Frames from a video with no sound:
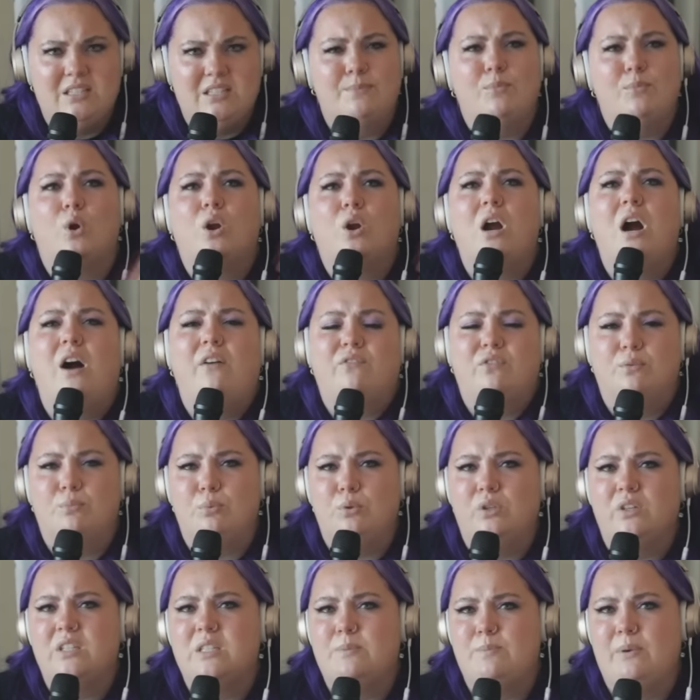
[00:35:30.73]
a more
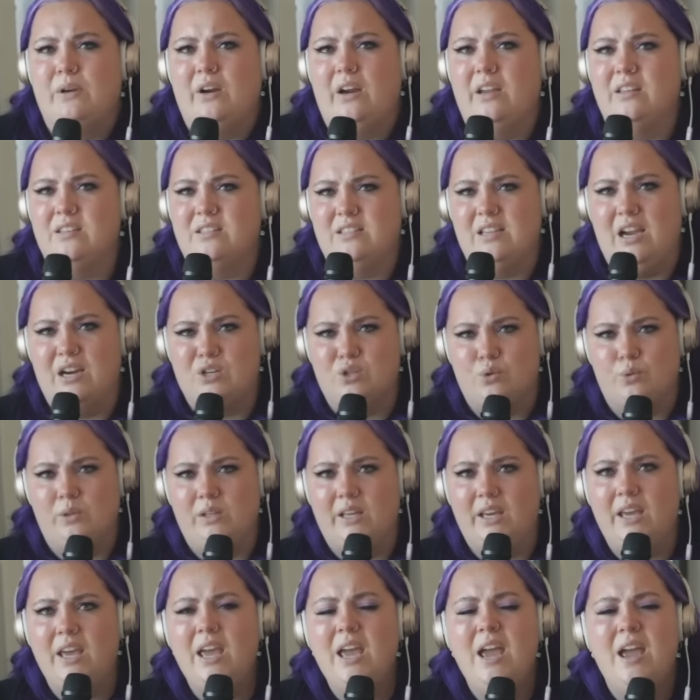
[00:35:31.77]
comfortable experience
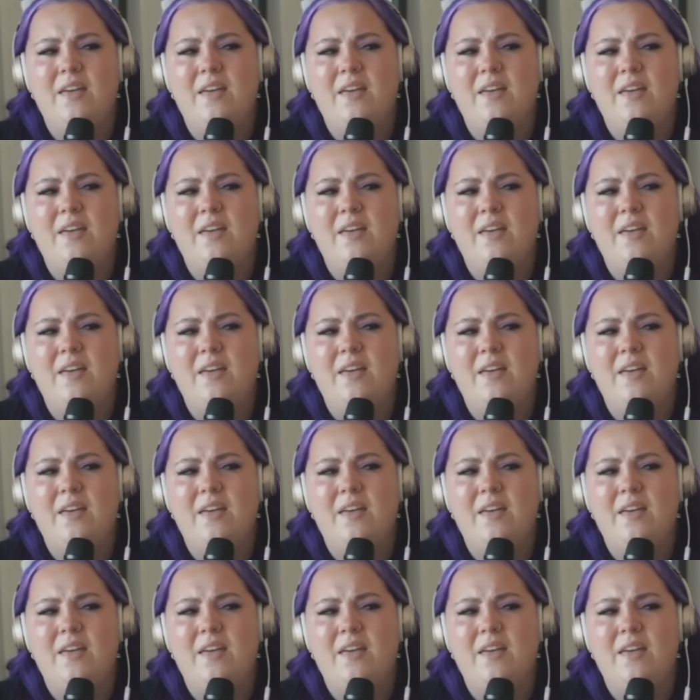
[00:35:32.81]
sexually.